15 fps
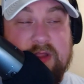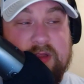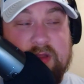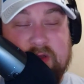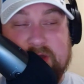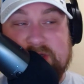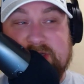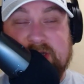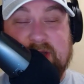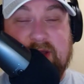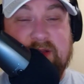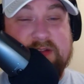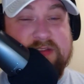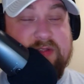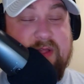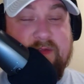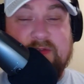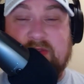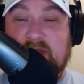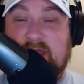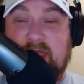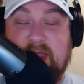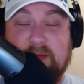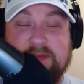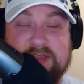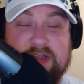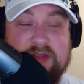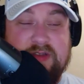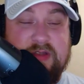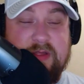Carson also after the game
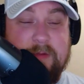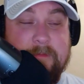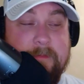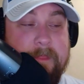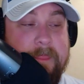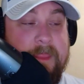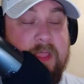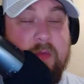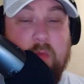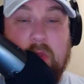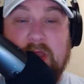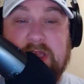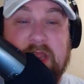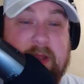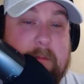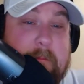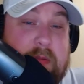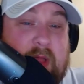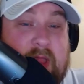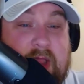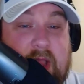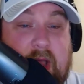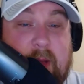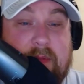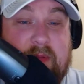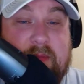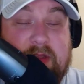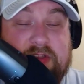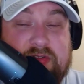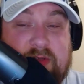said, you know, we didn't play
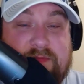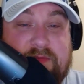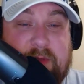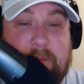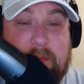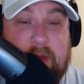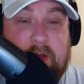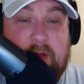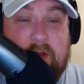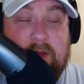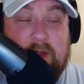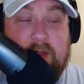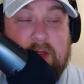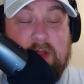complementary football.